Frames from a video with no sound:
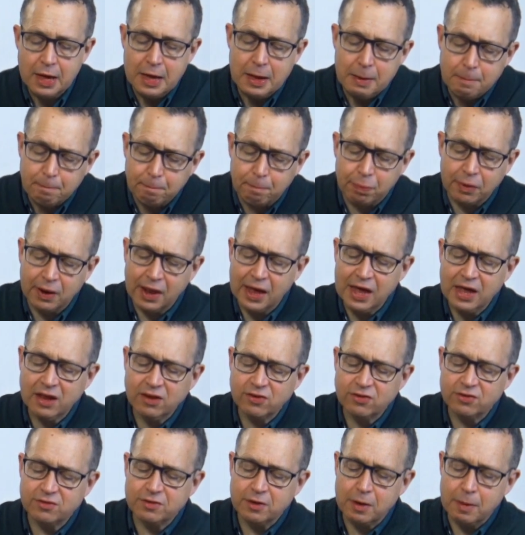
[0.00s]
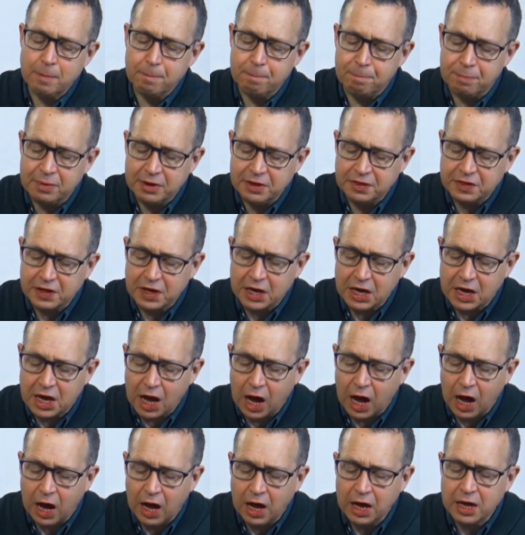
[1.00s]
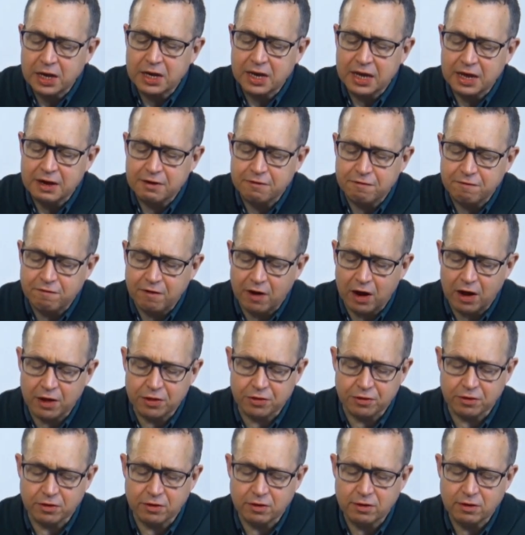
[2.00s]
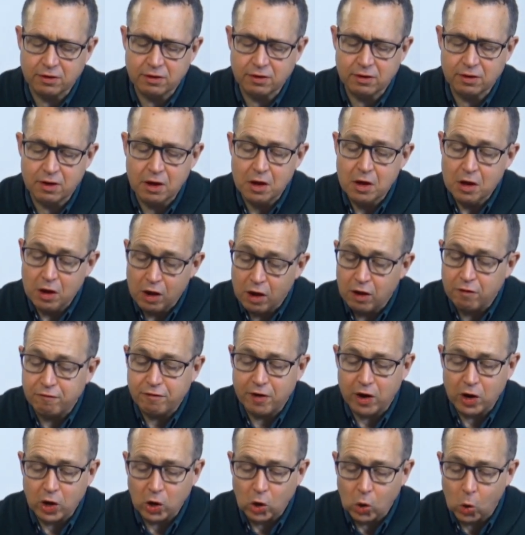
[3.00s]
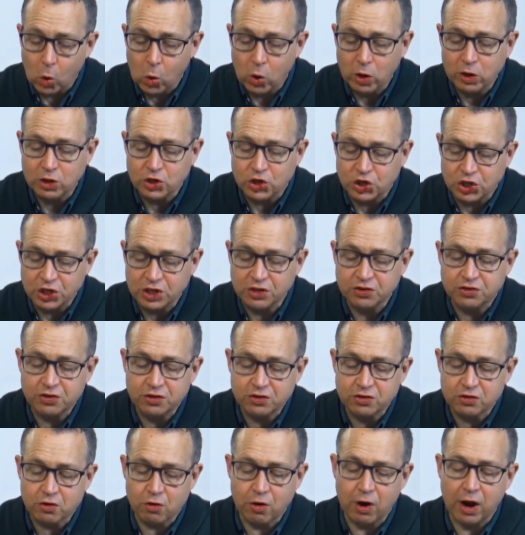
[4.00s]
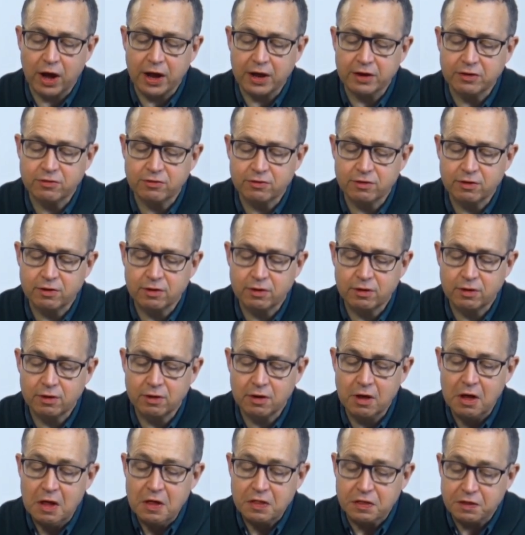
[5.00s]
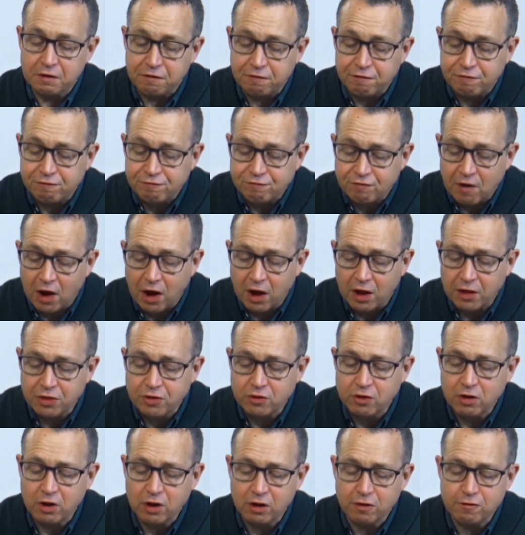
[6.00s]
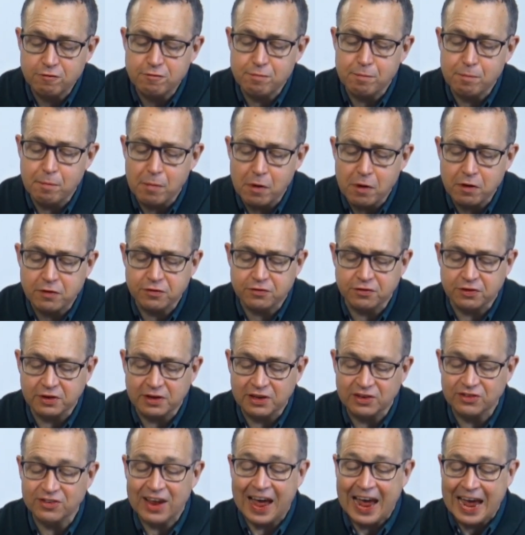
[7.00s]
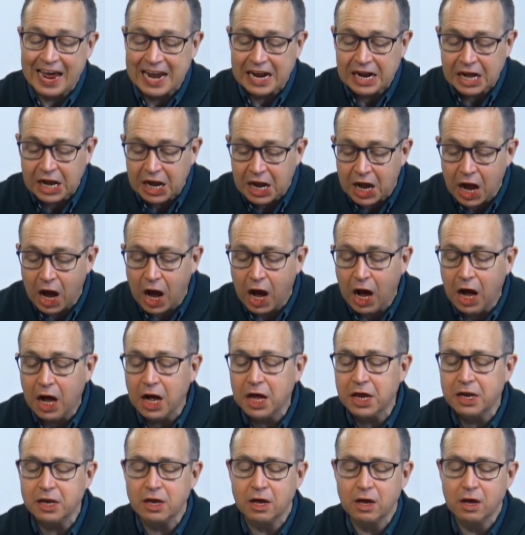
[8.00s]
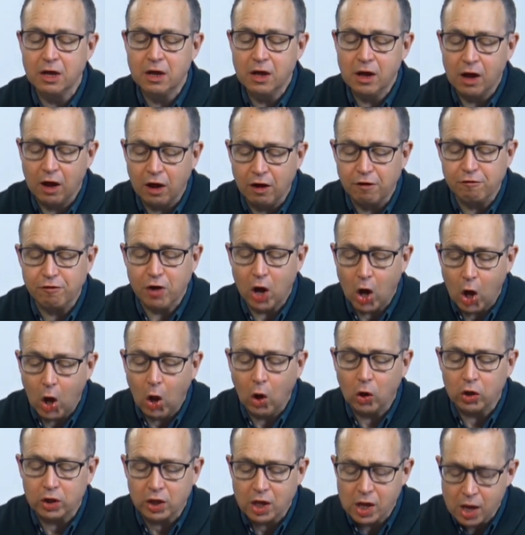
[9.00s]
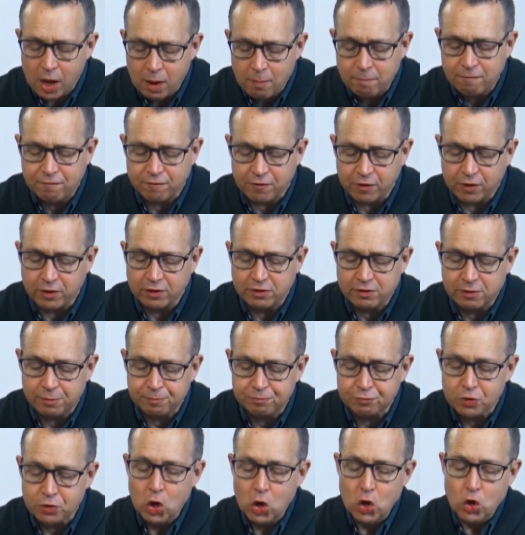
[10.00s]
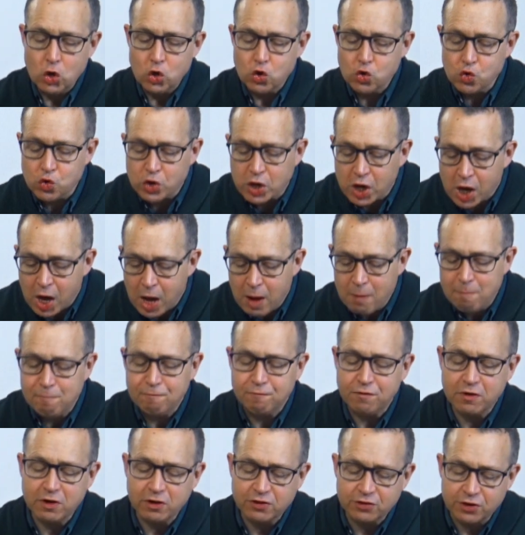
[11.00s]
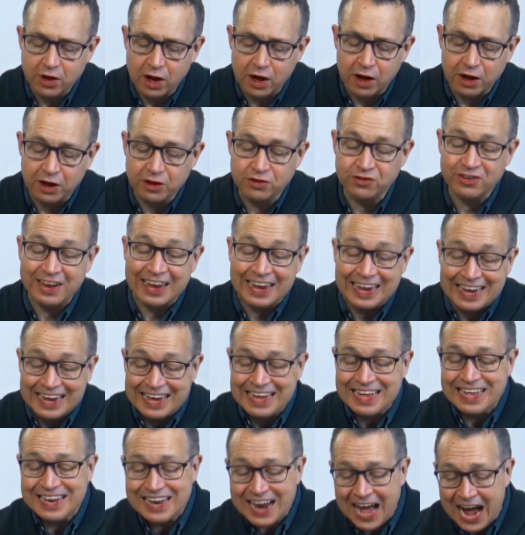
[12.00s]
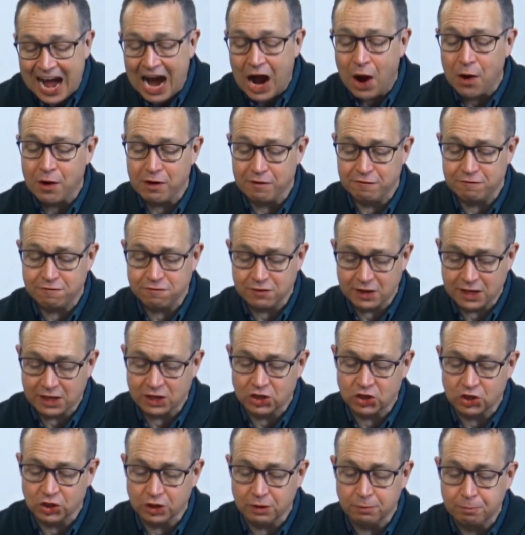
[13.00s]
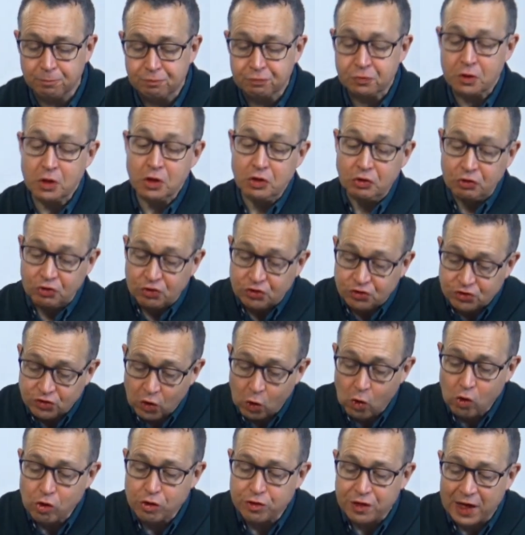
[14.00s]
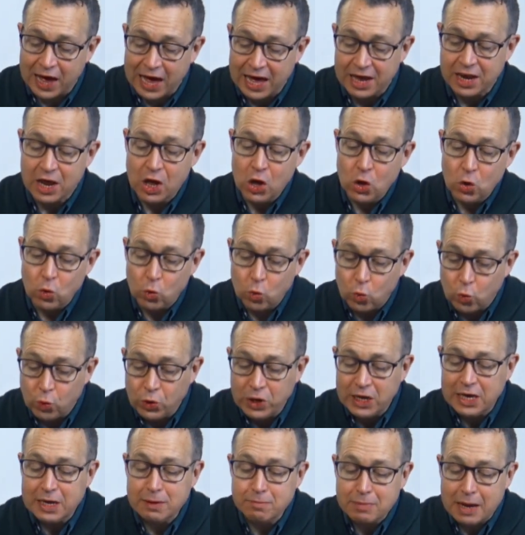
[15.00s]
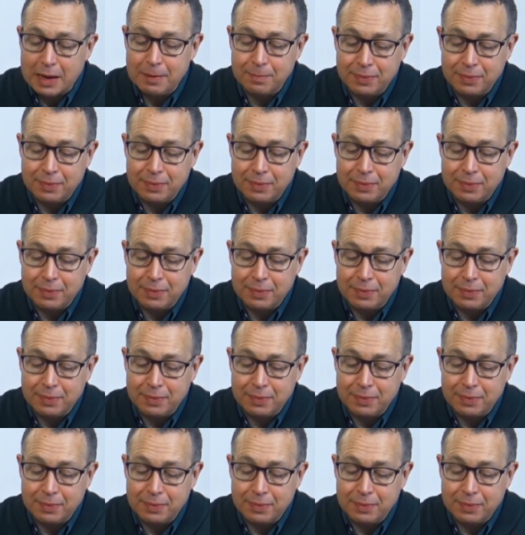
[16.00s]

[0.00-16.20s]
Blessed be the God and Father of our Lord Jesus Christ, the Father of mercies and God of all comfort, who comforts us in our affliction, so that we may